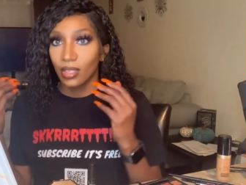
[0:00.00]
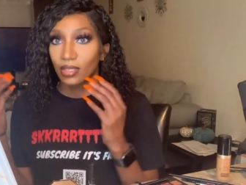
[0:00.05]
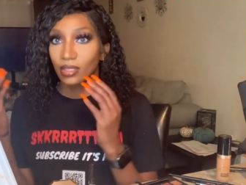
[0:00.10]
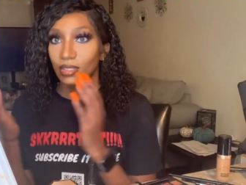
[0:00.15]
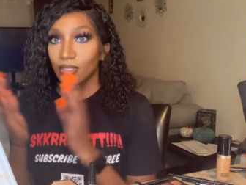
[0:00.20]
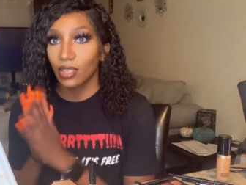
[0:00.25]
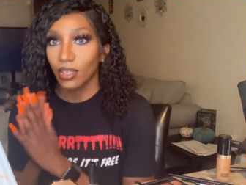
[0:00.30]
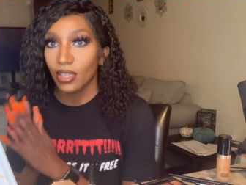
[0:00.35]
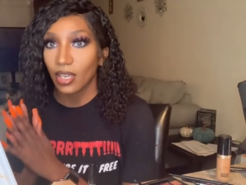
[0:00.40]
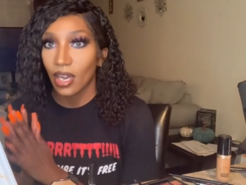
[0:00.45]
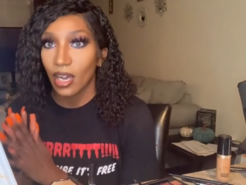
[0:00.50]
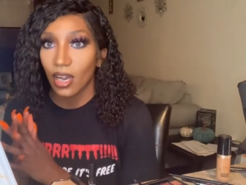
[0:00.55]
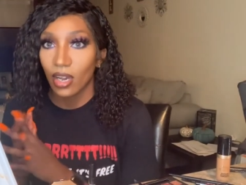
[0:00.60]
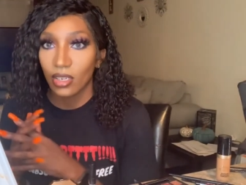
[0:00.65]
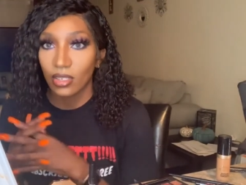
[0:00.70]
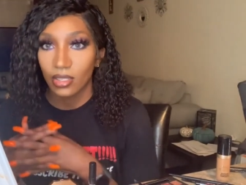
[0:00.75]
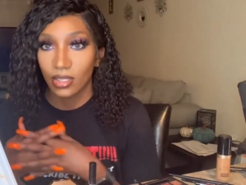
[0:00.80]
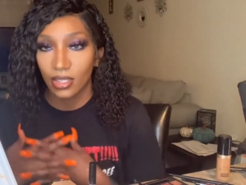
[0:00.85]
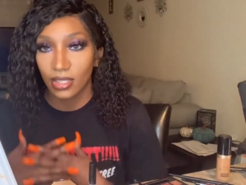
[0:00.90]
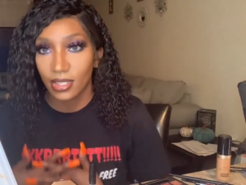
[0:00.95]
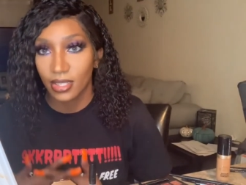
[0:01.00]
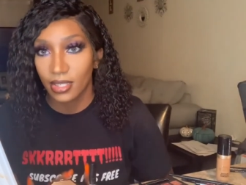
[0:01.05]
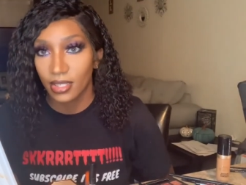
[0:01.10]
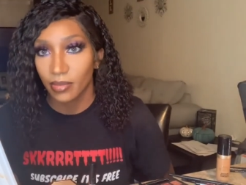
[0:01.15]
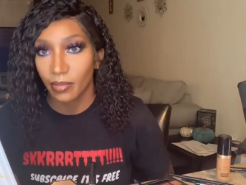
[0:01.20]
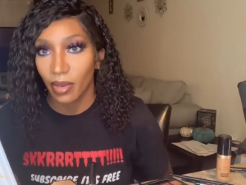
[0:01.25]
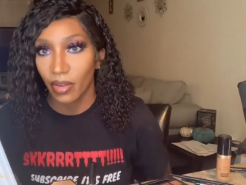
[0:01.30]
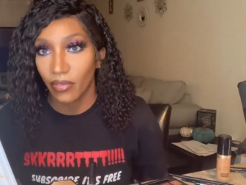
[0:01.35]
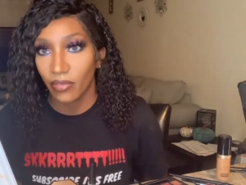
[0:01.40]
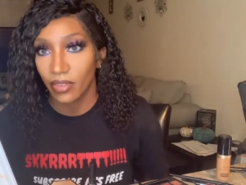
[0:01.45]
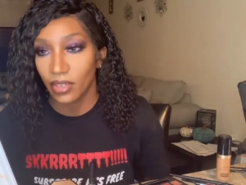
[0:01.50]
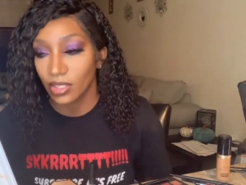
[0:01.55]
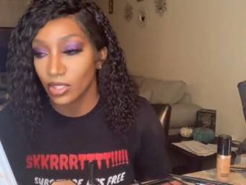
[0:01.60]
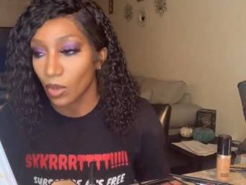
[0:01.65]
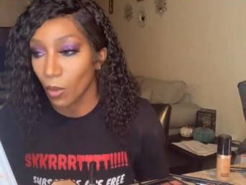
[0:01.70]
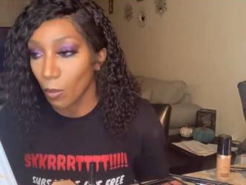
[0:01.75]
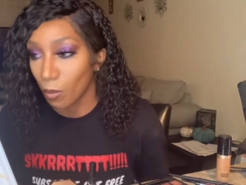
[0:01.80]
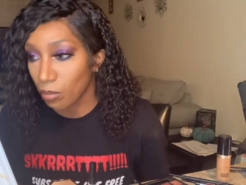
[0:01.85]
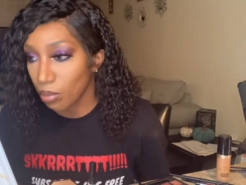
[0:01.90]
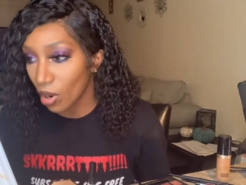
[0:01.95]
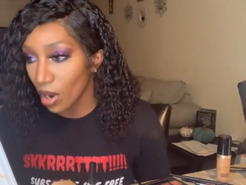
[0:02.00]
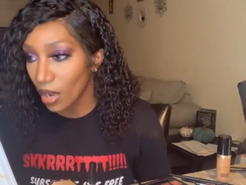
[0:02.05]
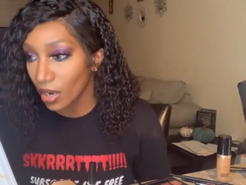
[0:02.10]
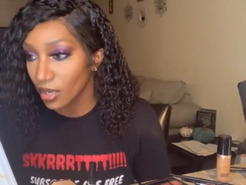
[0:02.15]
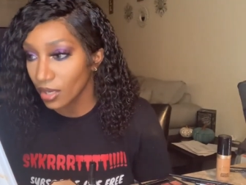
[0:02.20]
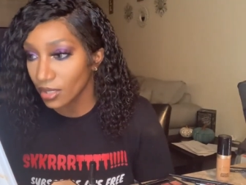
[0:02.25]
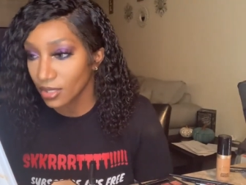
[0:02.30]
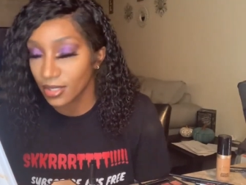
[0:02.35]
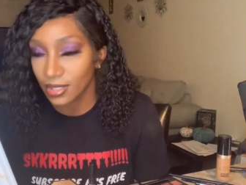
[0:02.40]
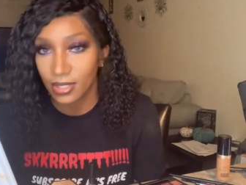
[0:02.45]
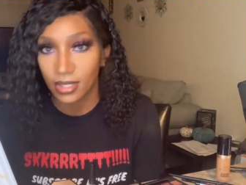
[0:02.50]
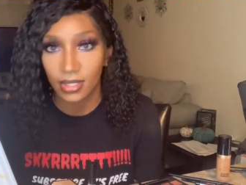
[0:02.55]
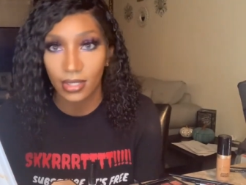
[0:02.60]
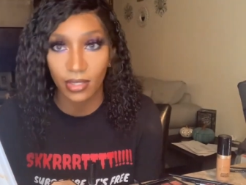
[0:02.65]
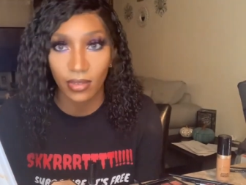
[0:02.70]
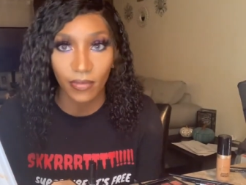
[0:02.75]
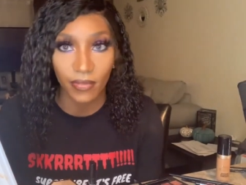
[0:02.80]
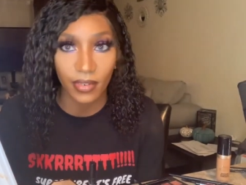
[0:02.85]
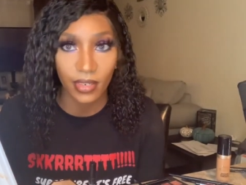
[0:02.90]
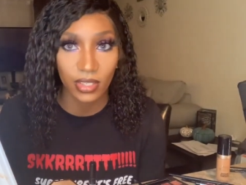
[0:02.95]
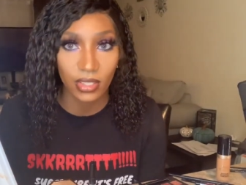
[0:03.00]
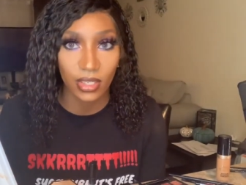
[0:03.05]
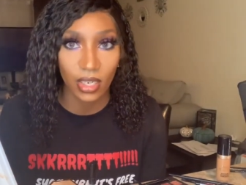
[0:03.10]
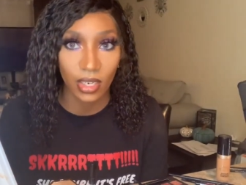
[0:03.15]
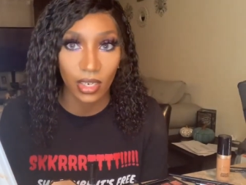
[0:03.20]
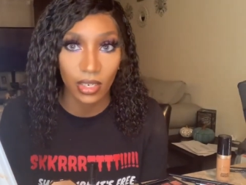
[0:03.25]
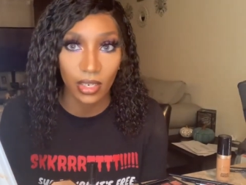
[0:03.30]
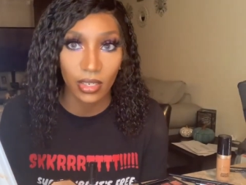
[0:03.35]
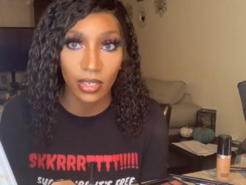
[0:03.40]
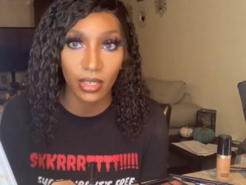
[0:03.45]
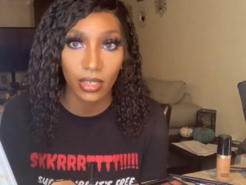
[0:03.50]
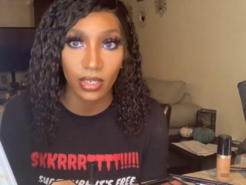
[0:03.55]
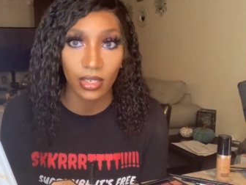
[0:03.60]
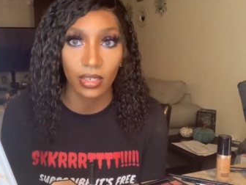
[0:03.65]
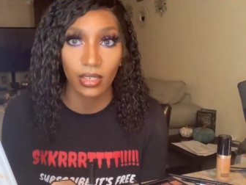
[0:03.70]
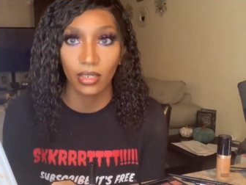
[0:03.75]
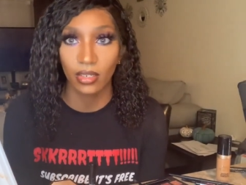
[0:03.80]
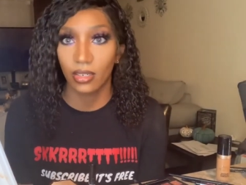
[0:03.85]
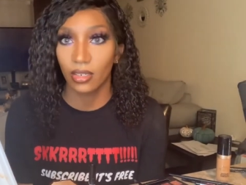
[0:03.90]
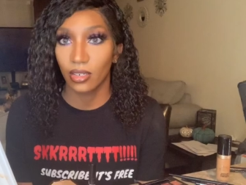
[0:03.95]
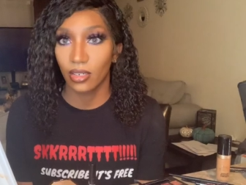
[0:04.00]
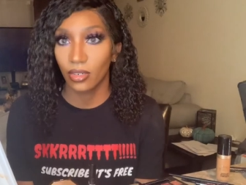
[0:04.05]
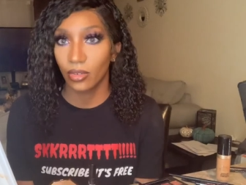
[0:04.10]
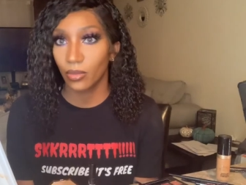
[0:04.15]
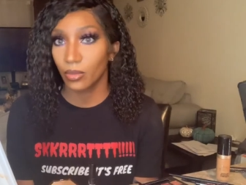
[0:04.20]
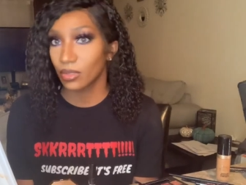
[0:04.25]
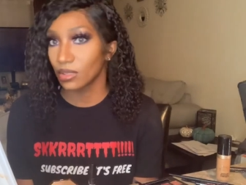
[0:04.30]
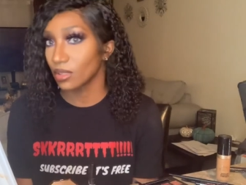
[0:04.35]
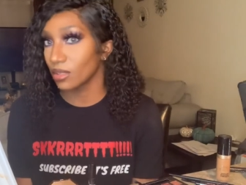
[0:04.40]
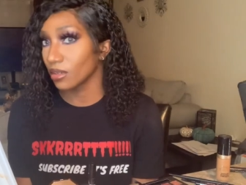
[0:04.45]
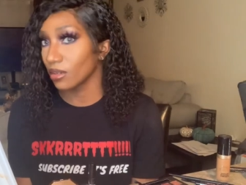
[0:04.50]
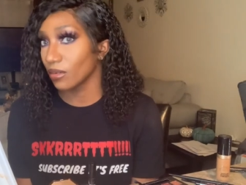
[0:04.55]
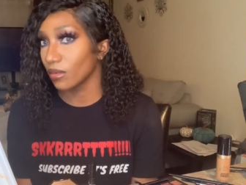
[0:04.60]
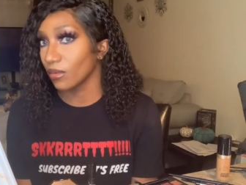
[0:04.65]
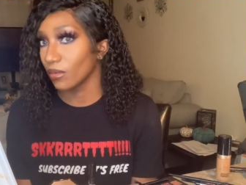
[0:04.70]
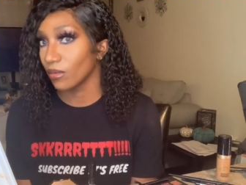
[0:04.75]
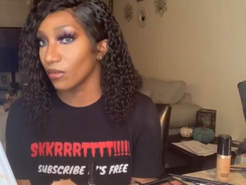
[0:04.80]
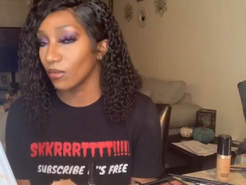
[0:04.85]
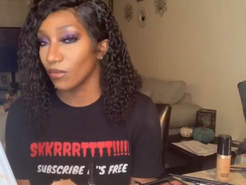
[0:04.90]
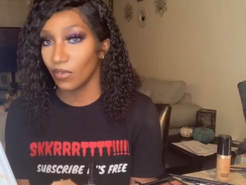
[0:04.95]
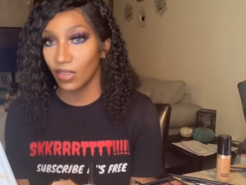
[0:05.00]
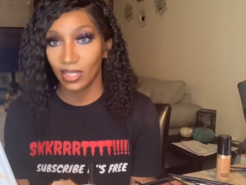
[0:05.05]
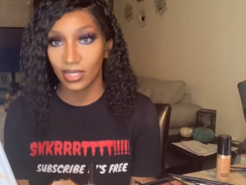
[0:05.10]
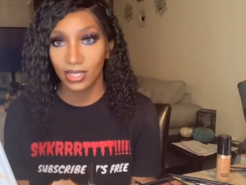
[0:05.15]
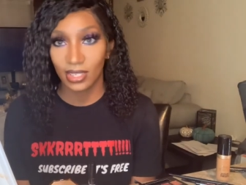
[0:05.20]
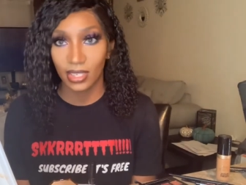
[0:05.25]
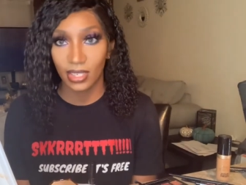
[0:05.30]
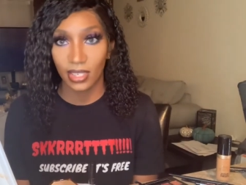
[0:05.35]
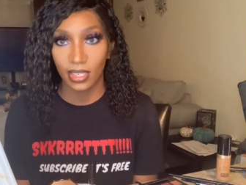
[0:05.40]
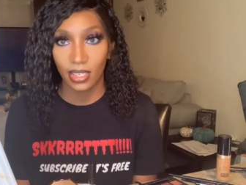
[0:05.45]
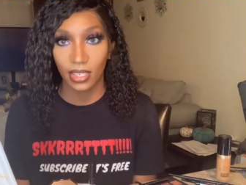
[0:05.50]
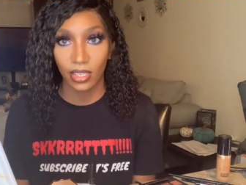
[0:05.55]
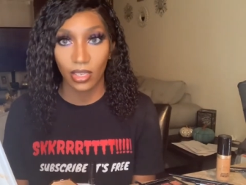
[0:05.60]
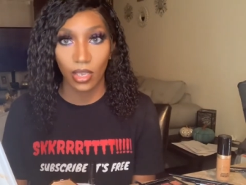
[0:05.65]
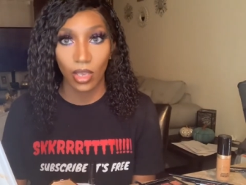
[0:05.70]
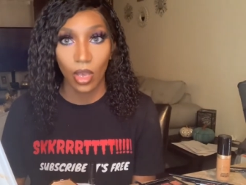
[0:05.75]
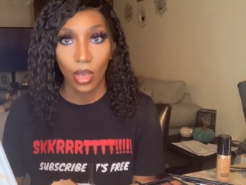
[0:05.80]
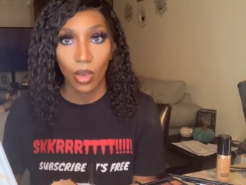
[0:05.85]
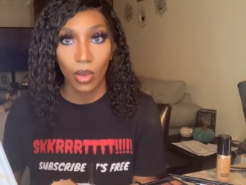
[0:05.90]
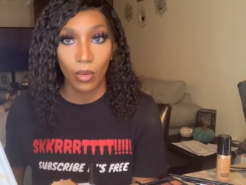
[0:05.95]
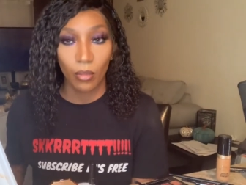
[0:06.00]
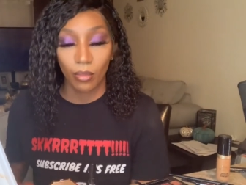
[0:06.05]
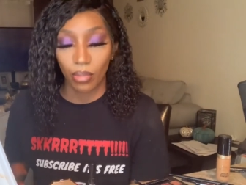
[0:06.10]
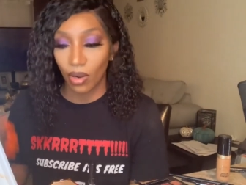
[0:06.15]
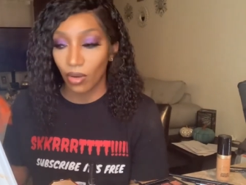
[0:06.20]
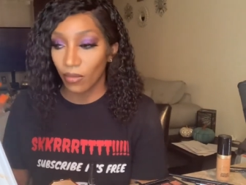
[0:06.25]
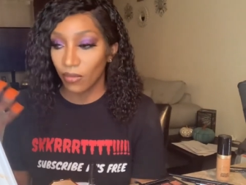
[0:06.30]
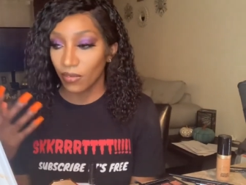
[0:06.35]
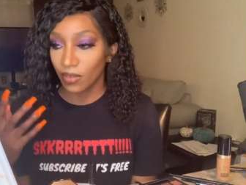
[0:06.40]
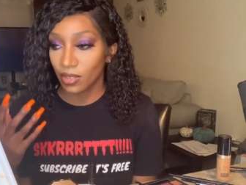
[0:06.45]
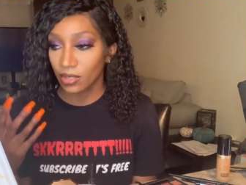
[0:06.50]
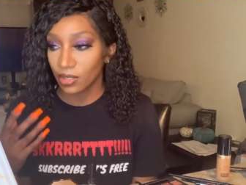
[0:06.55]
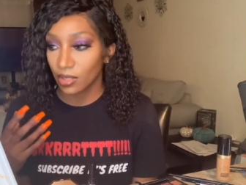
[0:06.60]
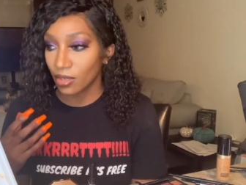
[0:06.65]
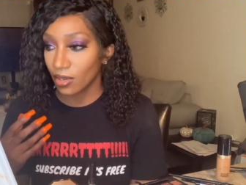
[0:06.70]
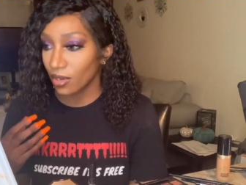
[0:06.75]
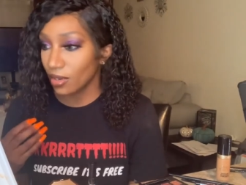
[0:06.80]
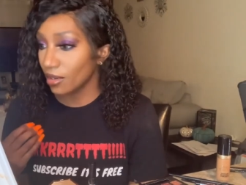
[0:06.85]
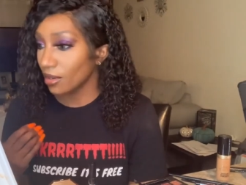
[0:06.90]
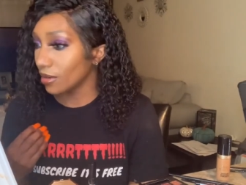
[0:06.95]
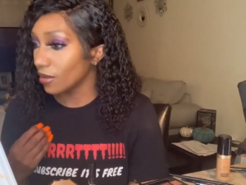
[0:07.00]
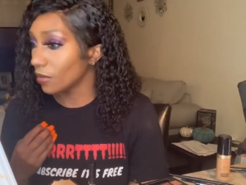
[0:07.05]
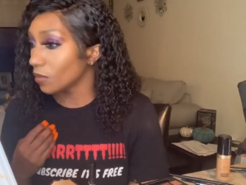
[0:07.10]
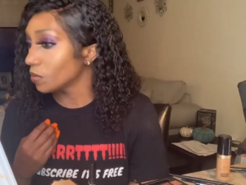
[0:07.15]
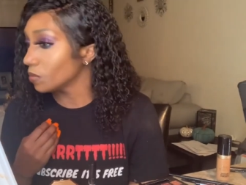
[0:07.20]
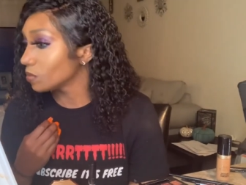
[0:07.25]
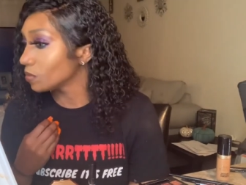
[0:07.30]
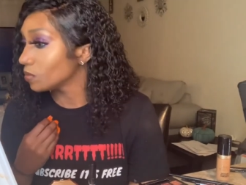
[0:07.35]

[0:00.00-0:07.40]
So y'all, this is my finished product. This is the finished look uh, with the Fenty Pro Filter on.